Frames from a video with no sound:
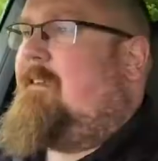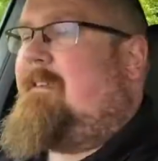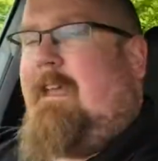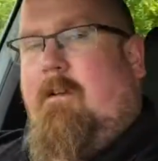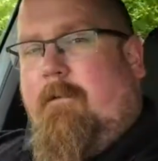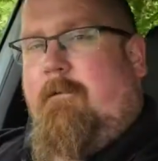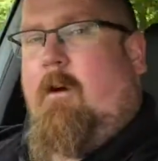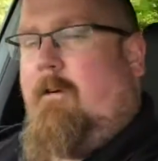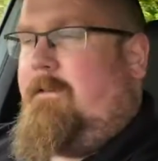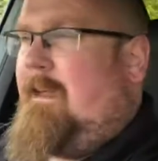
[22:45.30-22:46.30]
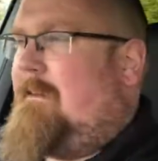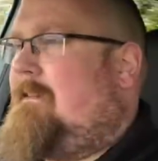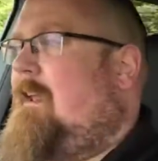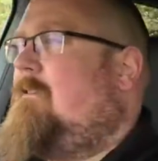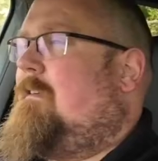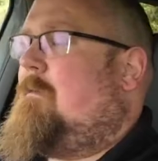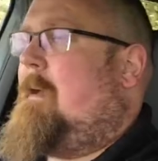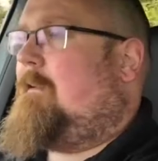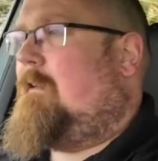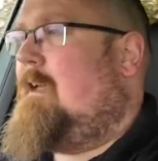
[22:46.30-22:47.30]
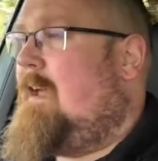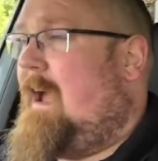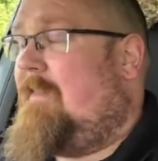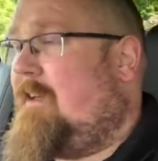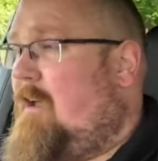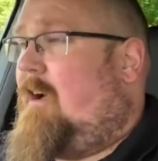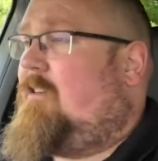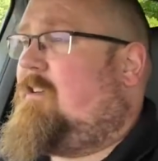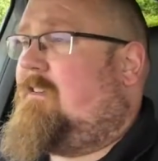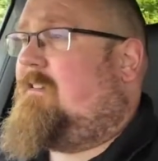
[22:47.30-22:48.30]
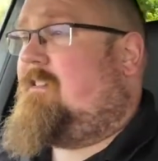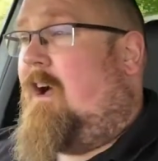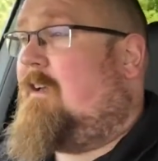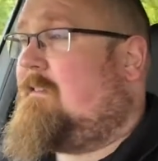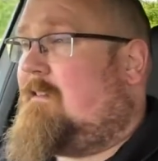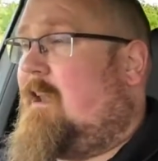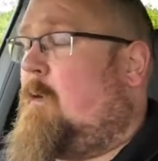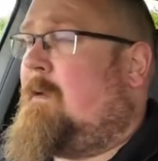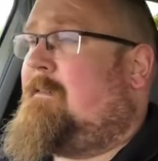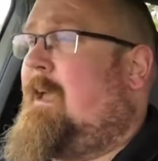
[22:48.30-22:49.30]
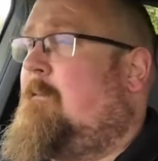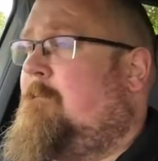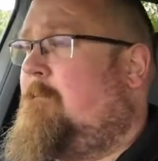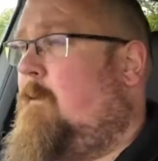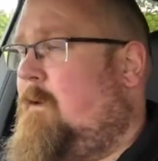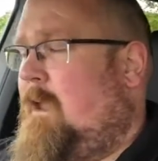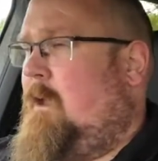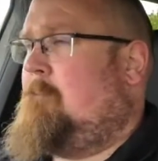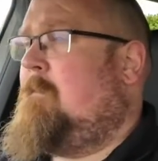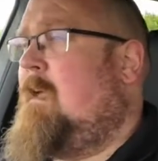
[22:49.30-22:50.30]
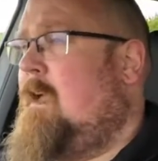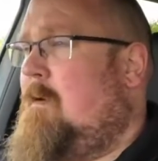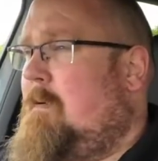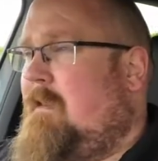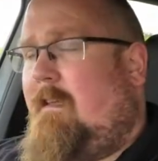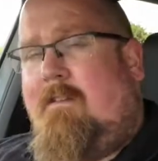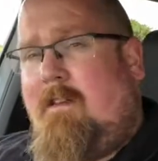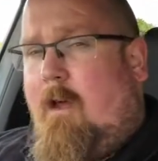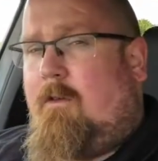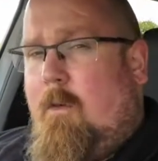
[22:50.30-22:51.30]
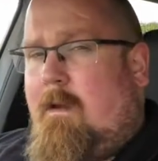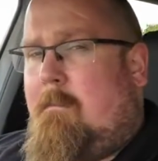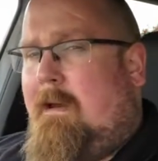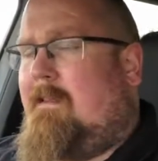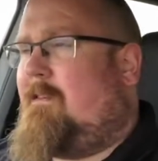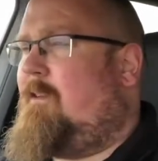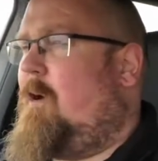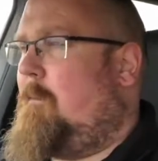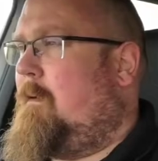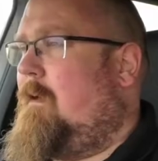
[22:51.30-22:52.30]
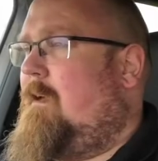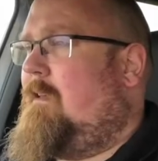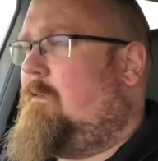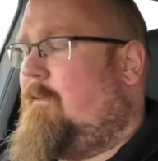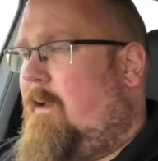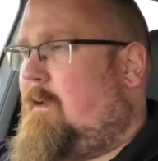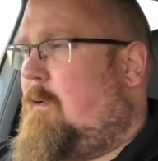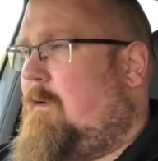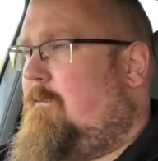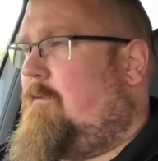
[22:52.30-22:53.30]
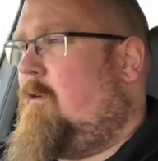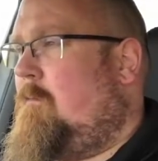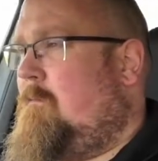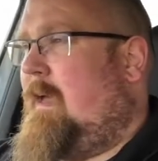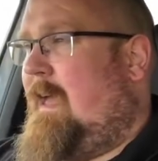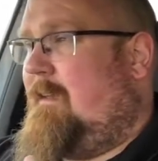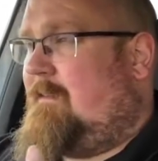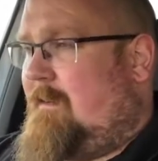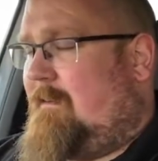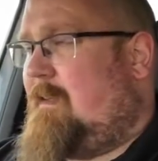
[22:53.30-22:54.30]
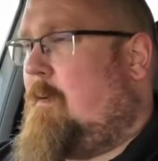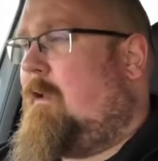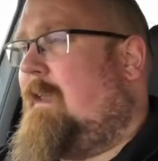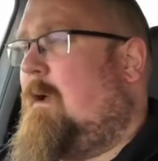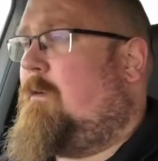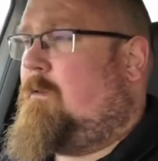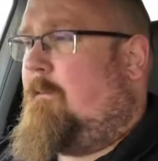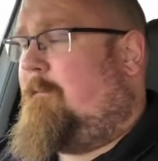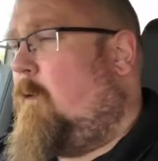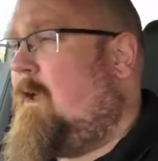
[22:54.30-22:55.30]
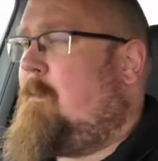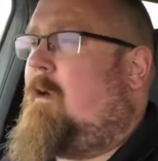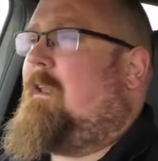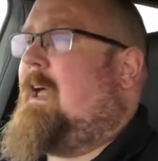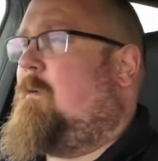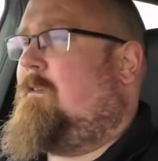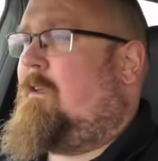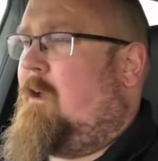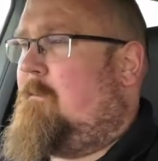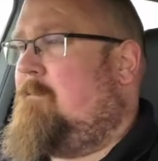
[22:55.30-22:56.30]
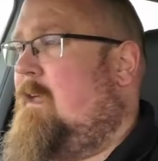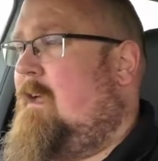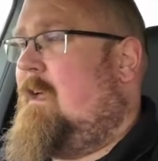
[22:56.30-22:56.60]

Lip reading: take your foot off the accelerator pedal, and the car just starts slowing down for you. But it doesn't go to a complete stop. So if I'm going from a 60 mile an hour to a 40 mile an hour zone,